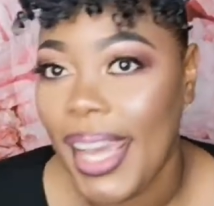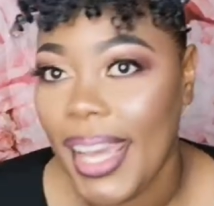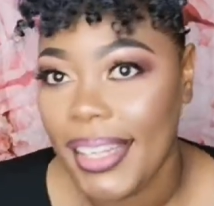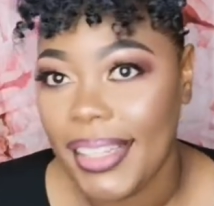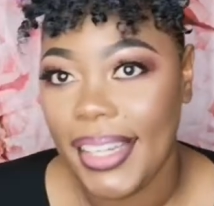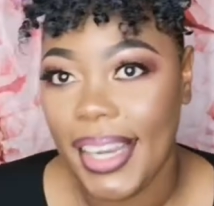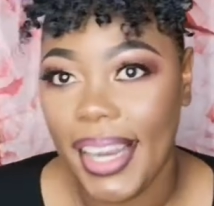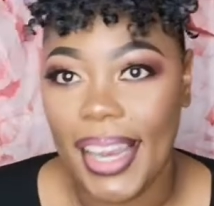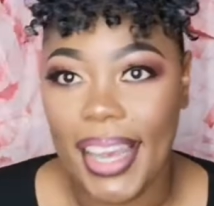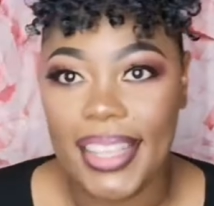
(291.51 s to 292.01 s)

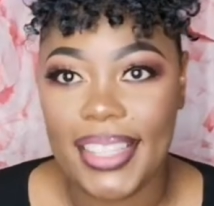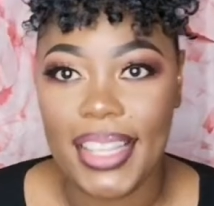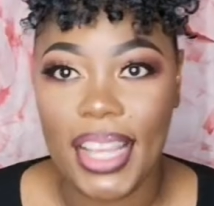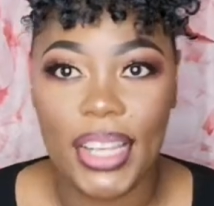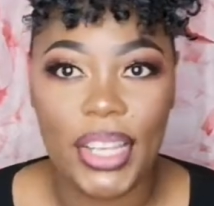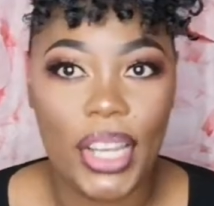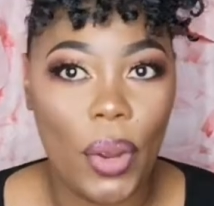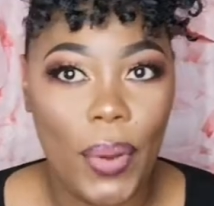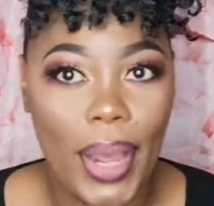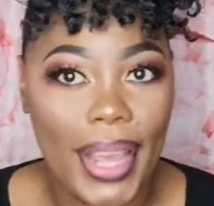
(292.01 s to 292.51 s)
And guys,
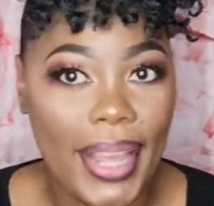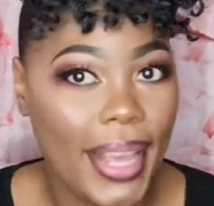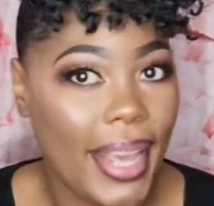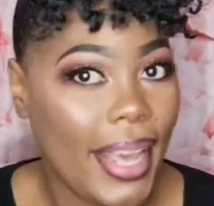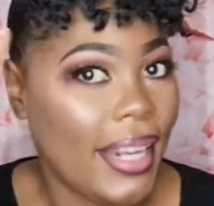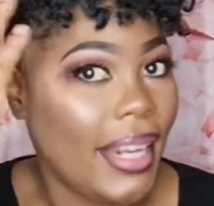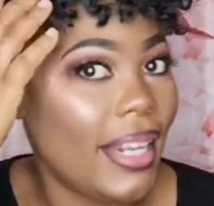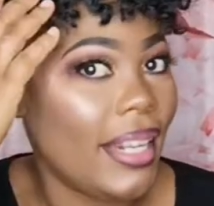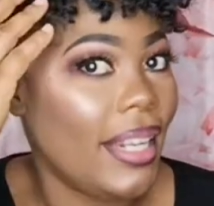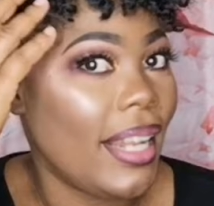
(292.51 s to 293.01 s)
now I
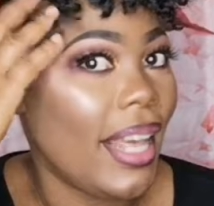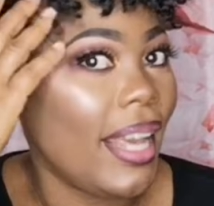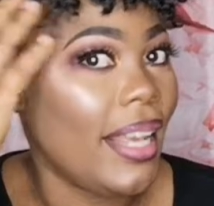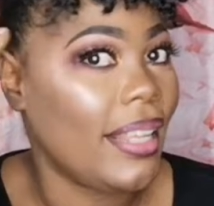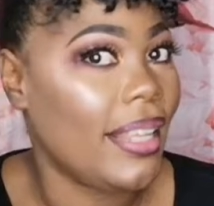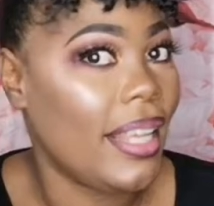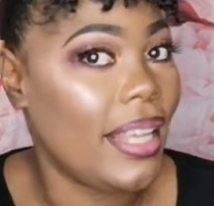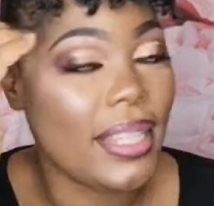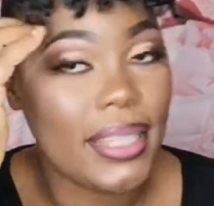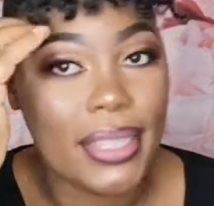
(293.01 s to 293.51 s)
get it
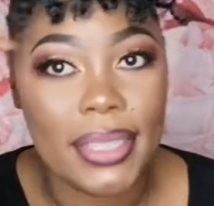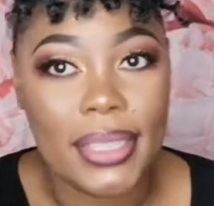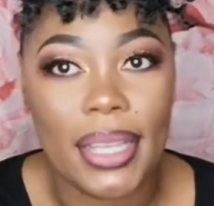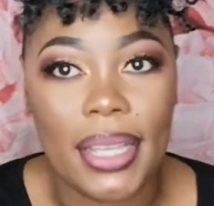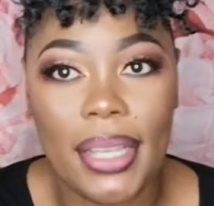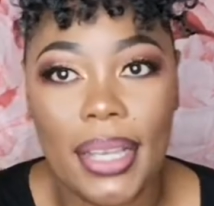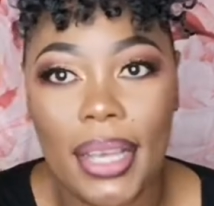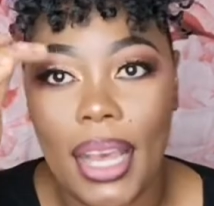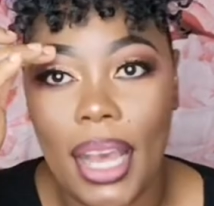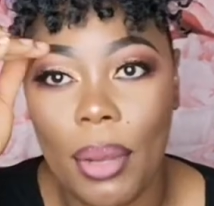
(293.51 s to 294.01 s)
like this.
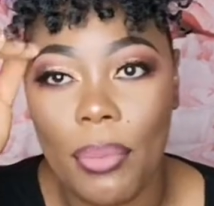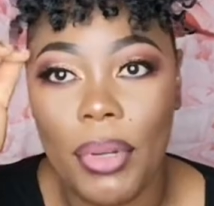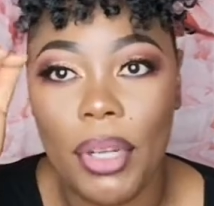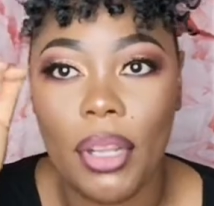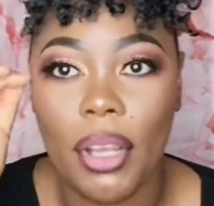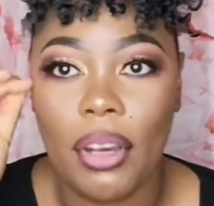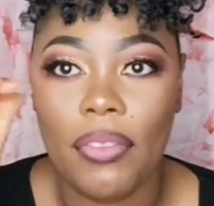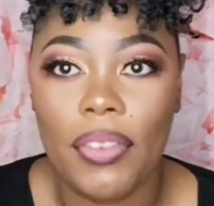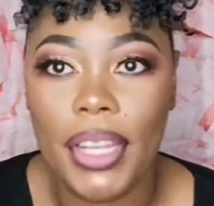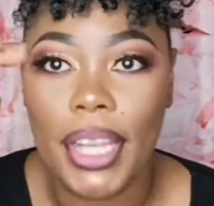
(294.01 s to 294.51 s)
I'm
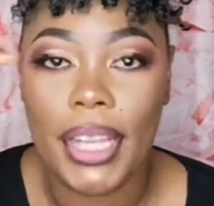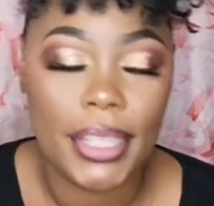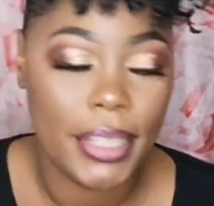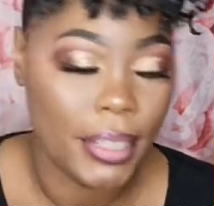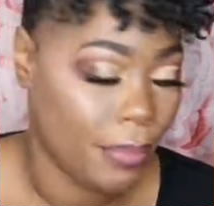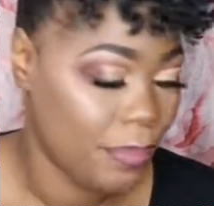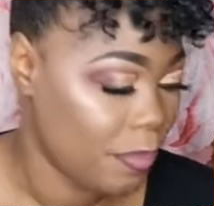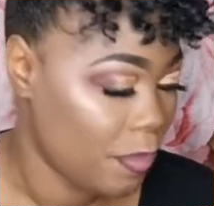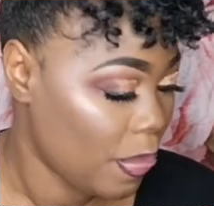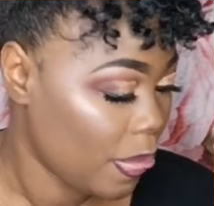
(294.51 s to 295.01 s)
loving it.